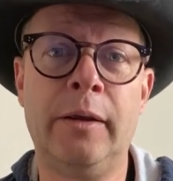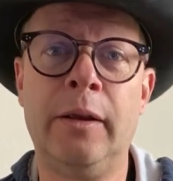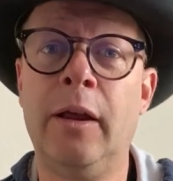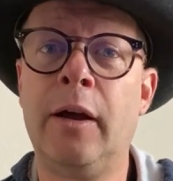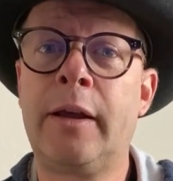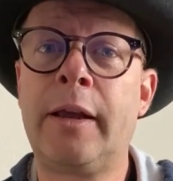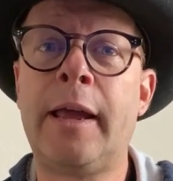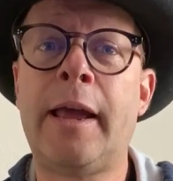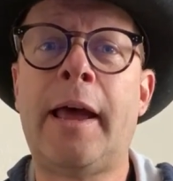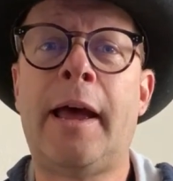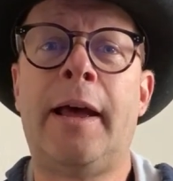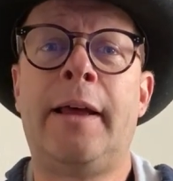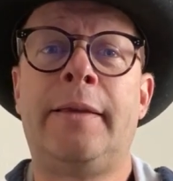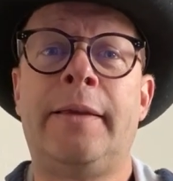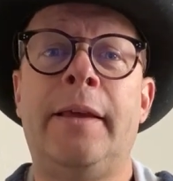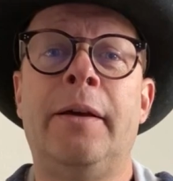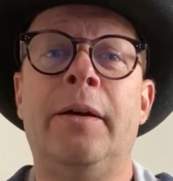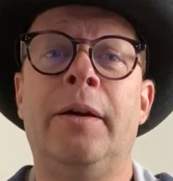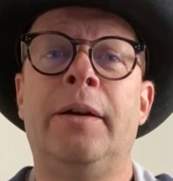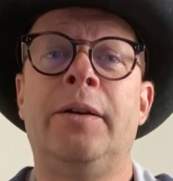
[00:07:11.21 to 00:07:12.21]
Look
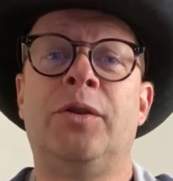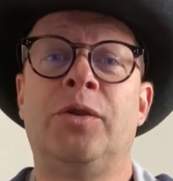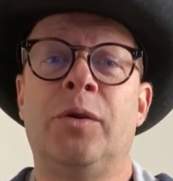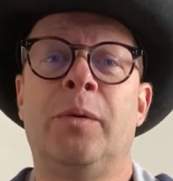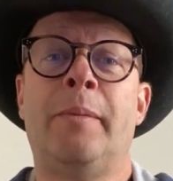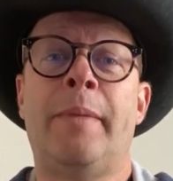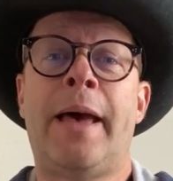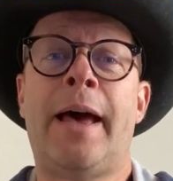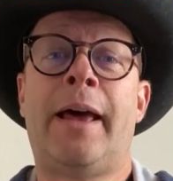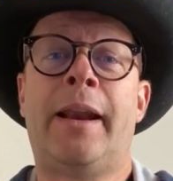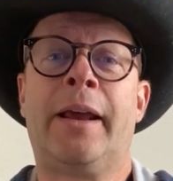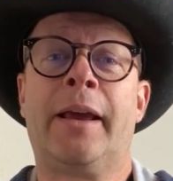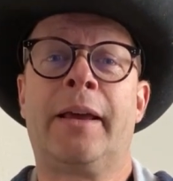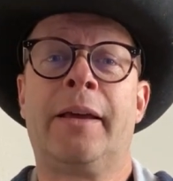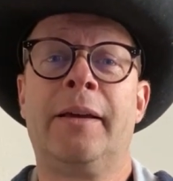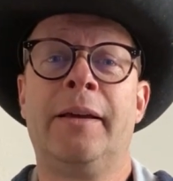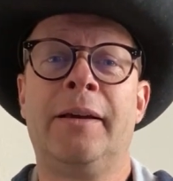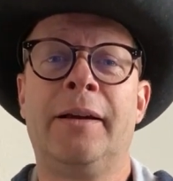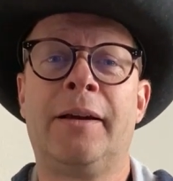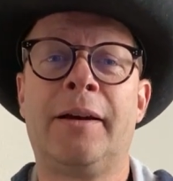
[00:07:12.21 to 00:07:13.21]
at the
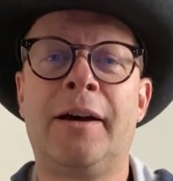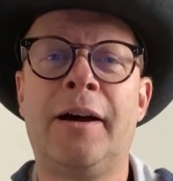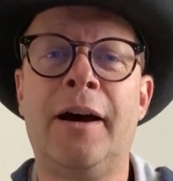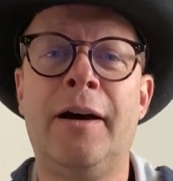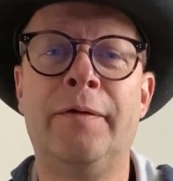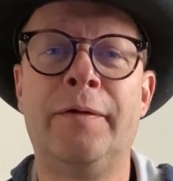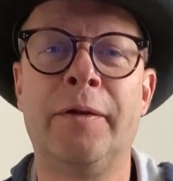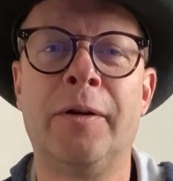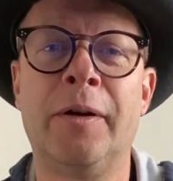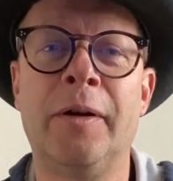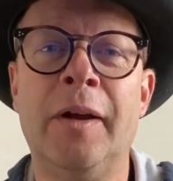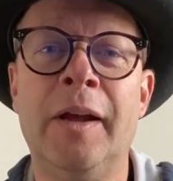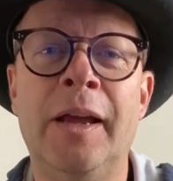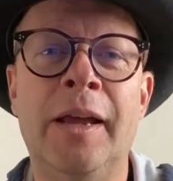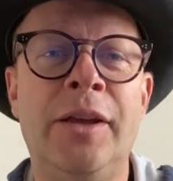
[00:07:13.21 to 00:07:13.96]
dramatic cover.